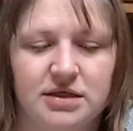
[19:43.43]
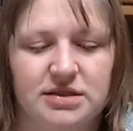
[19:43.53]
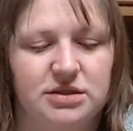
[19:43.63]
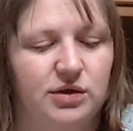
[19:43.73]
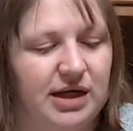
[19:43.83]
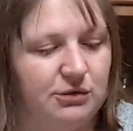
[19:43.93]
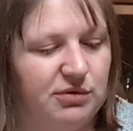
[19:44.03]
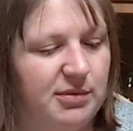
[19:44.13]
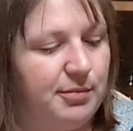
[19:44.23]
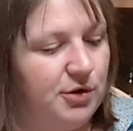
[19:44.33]
So again,
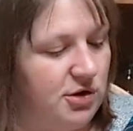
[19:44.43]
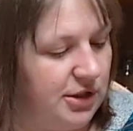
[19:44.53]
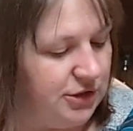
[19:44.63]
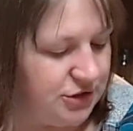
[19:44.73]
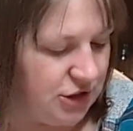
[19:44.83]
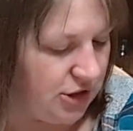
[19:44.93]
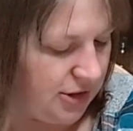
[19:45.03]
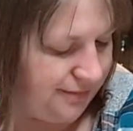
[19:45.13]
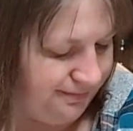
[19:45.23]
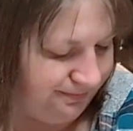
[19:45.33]
remember, on your
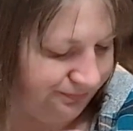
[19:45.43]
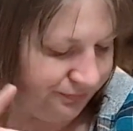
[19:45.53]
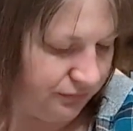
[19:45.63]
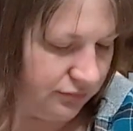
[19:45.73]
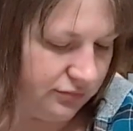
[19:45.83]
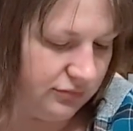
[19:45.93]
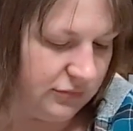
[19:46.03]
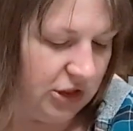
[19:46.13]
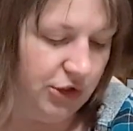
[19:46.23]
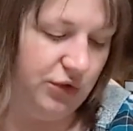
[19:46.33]
turn,
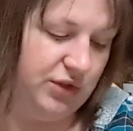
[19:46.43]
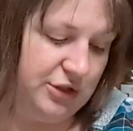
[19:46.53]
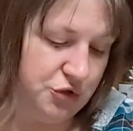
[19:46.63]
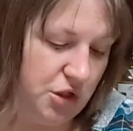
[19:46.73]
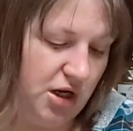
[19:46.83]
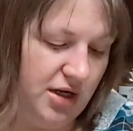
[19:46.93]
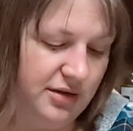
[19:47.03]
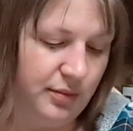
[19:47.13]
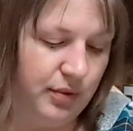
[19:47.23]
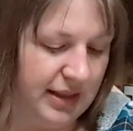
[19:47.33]
you can draw,
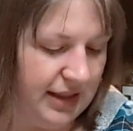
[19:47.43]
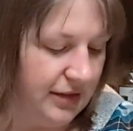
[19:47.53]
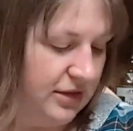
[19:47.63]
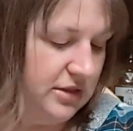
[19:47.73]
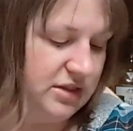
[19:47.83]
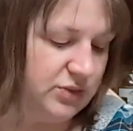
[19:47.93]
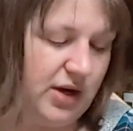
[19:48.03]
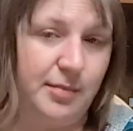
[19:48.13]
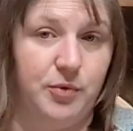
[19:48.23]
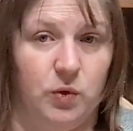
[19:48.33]
play,
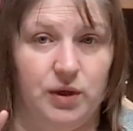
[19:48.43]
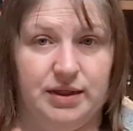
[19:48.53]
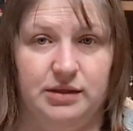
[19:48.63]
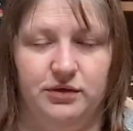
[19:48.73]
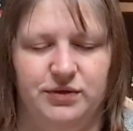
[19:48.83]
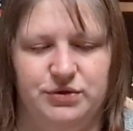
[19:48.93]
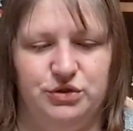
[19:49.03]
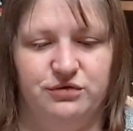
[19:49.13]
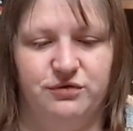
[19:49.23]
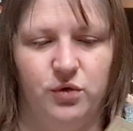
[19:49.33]
swap, or kill. Those are
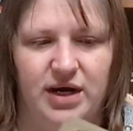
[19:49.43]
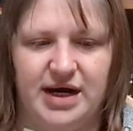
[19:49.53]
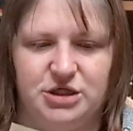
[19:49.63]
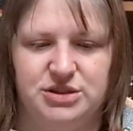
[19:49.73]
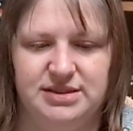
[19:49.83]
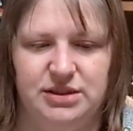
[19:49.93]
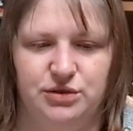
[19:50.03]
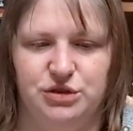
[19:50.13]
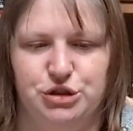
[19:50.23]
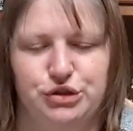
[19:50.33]
your 4 actions that you
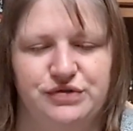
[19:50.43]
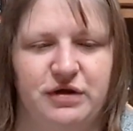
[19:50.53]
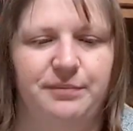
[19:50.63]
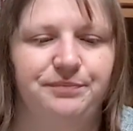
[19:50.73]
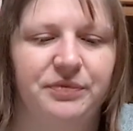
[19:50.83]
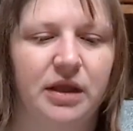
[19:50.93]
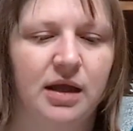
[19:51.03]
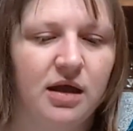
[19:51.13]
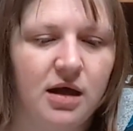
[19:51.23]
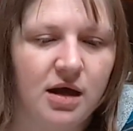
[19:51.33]
can choose from.
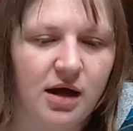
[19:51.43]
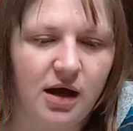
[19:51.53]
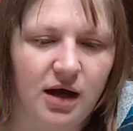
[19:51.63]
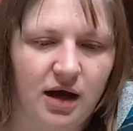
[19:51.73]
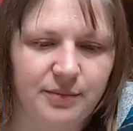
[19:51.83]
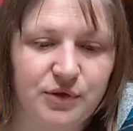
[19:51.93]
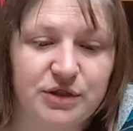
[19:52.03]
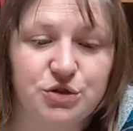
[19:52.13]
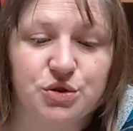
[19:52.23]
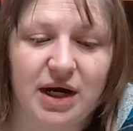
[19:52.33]
You
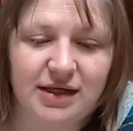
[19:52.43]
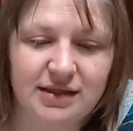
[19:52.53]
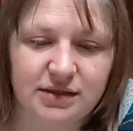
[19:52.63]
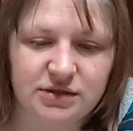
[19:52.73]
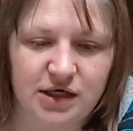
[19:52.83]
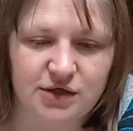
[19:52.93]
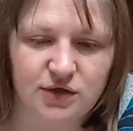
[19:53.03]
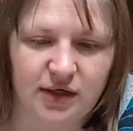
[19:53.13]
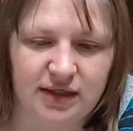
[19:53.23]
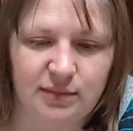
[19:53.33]
can try to kill Dr.
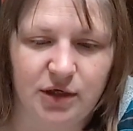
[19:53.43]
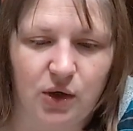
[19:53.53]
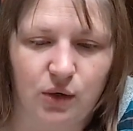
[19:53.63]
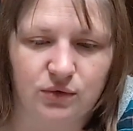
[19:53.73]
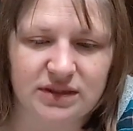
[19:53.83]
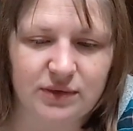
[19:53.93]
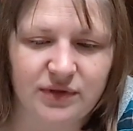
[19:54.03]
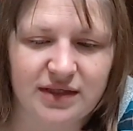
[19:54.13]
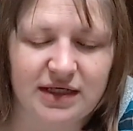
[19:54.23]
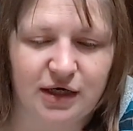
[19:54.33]
Lucky, but only
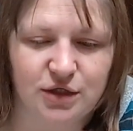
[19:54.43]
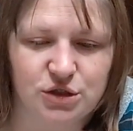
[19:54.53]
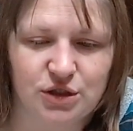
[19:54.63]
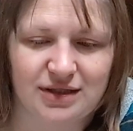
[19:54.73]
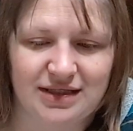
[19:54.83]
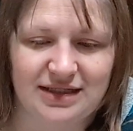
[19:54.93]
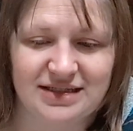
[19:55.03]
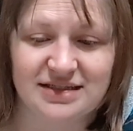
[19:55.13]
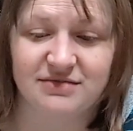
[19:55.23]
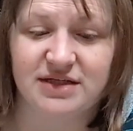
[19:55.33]
with a character that he
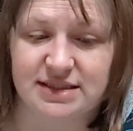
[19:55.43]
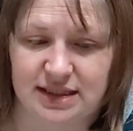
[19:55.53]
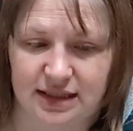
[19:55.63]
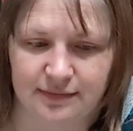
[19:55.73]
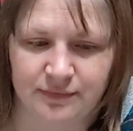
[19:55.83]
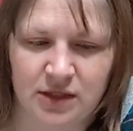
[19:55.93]
is visiting.